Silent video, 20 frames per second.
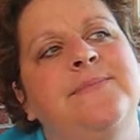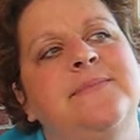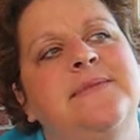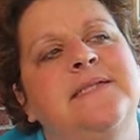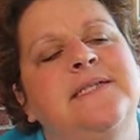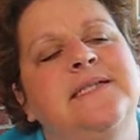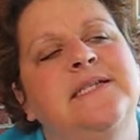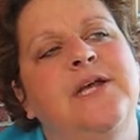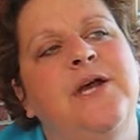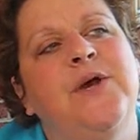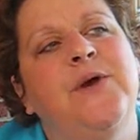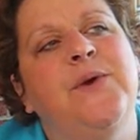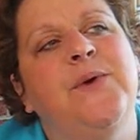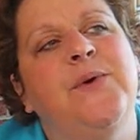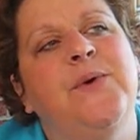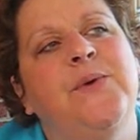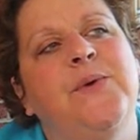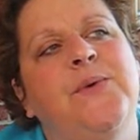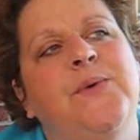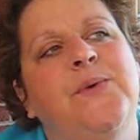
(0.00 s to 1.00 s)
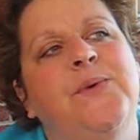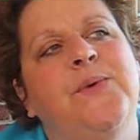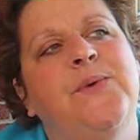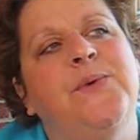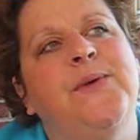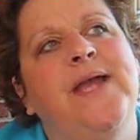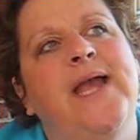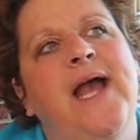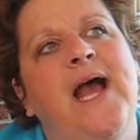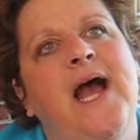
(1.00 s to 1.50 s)
So
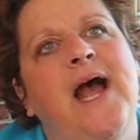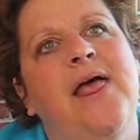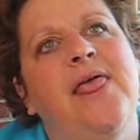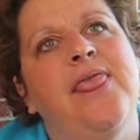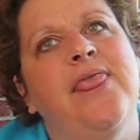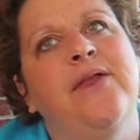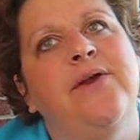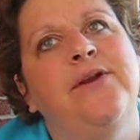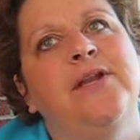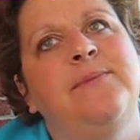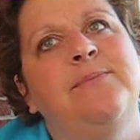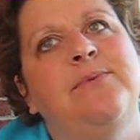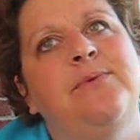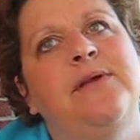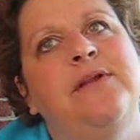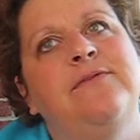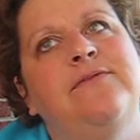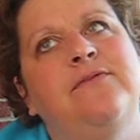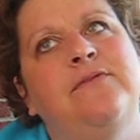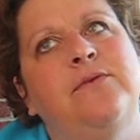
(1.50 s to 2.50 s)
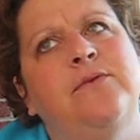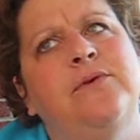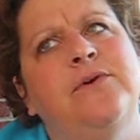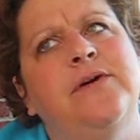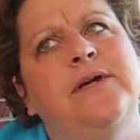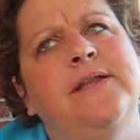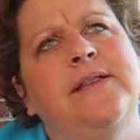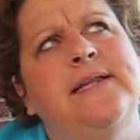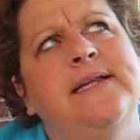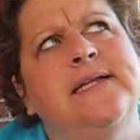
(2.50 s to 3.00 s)
yeah,
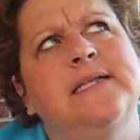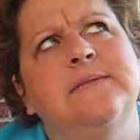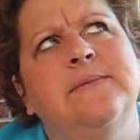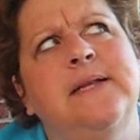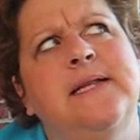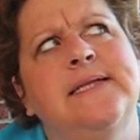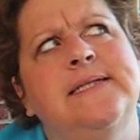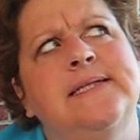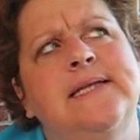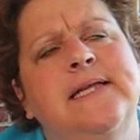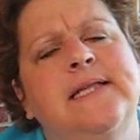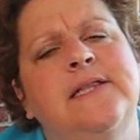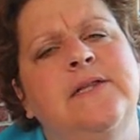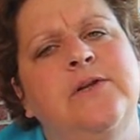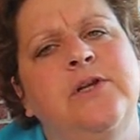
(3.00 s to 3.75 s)
30.4, I think that's what I said,